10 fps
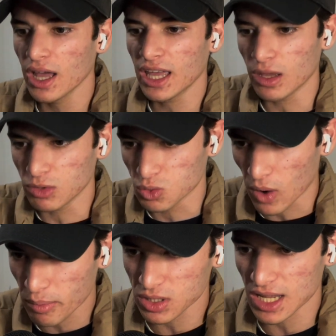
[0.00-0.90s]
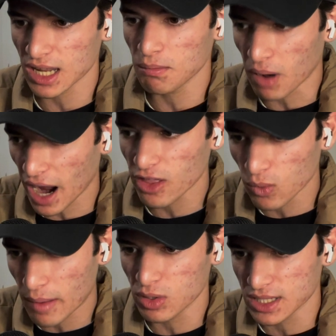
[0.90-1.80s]
It was represented by the
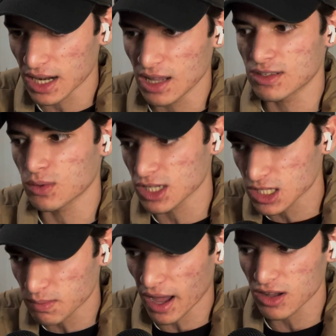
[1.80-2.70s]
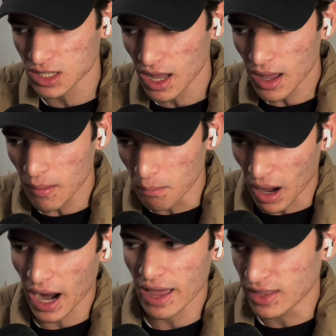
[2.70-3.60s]
representatives. It was espoused
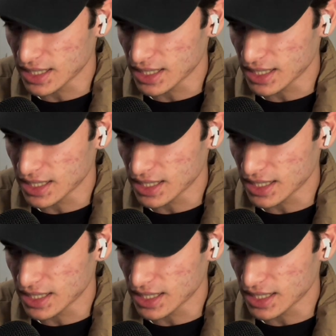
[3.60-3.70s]
by the